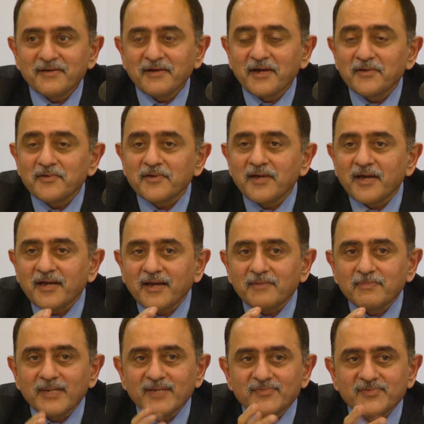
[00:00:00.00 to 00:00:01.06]
I don't know. I can't
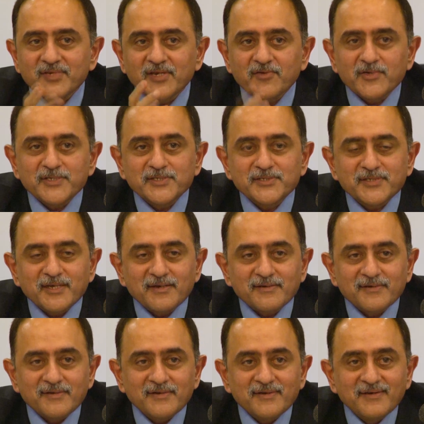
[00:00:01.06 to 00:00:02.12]
believe 3 questions
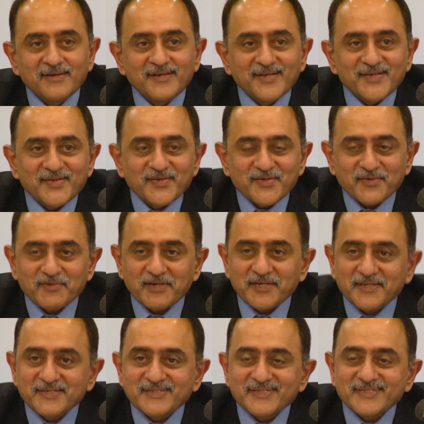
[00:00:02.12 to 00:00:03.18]
are quite
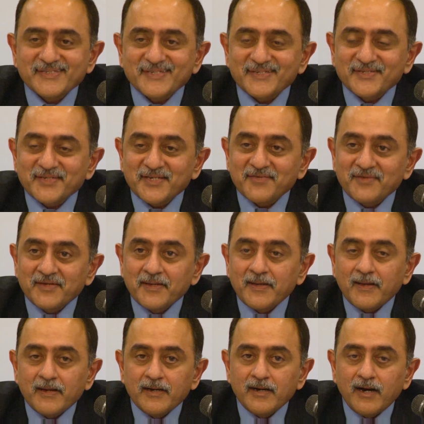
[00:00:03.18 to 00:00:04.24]
consistent. Anyway,
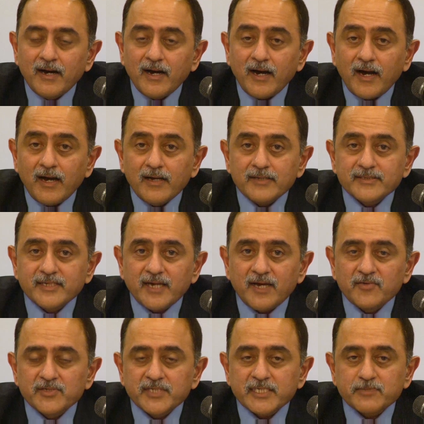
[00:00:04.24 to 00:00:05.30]
see, I
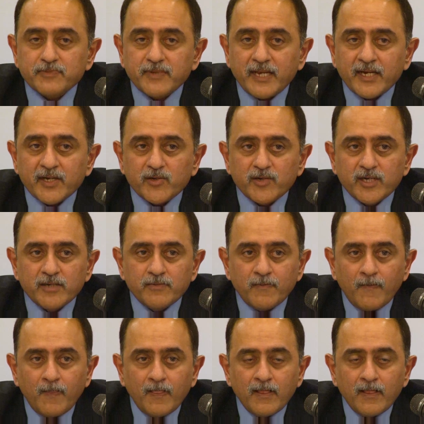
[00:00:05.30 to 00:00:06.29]
was explaining to him,